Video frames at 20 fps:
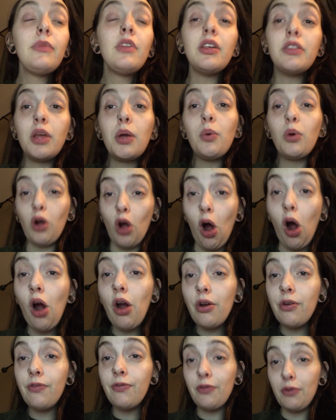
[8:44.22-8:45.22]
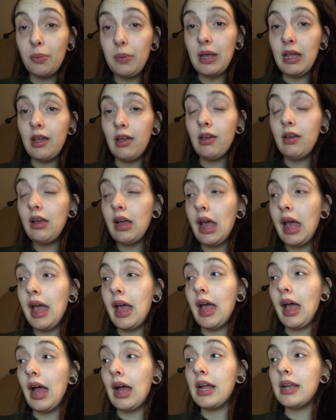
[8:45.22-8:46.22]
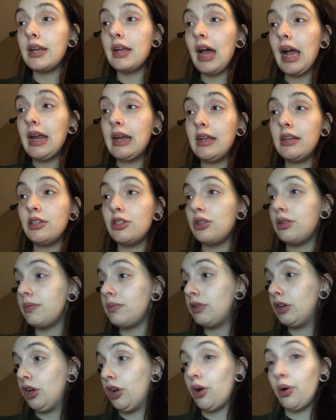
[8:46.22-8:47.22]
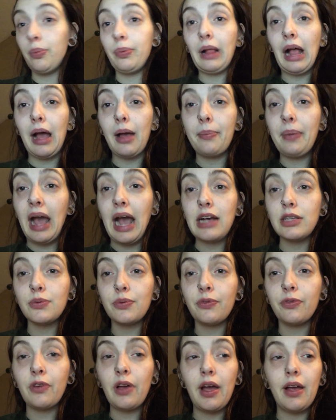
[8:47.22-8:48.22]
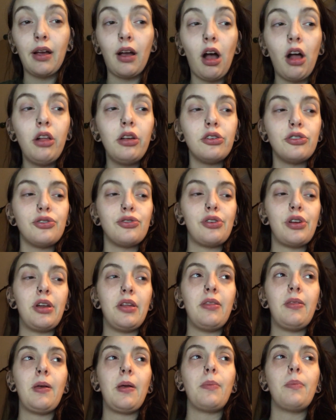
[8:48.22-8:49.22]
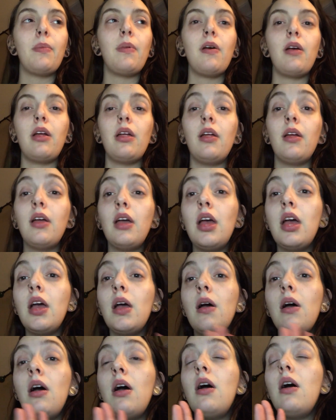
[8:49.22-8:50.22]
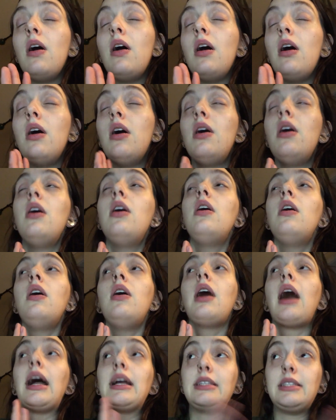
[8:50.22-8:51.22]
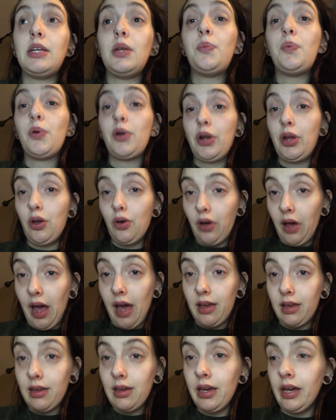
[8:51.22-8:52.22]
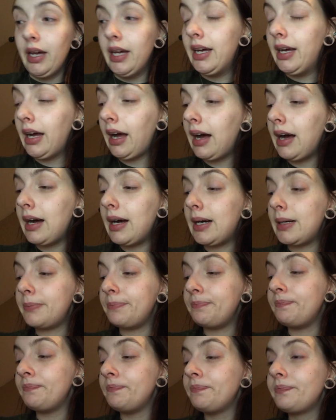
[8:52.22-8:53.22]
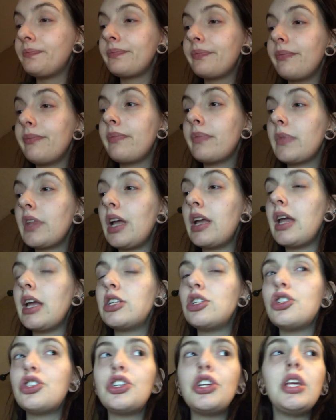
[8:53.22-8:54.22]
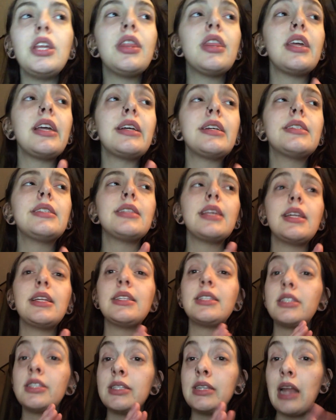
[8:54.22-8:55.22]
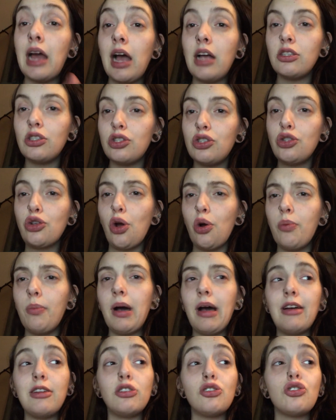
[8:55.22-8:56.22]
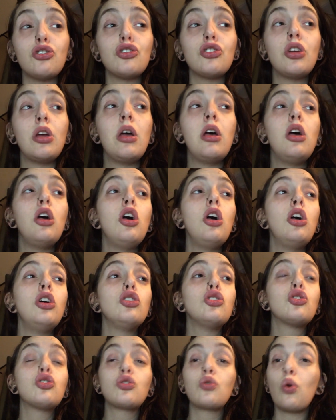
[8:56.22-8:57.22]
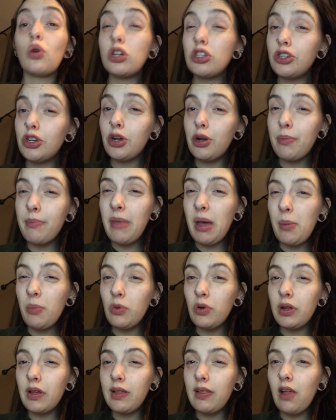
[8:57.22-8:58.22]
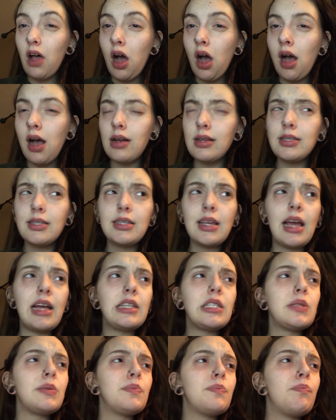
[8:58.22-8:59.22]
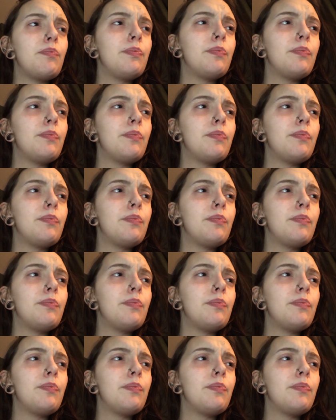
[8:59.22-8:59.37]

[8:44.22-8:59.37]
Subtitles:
They were hard for me, and I didn't, you know, pass with flying colors or anything, but I did pretty okay. And she thinks that it's not so much short-term memory loss as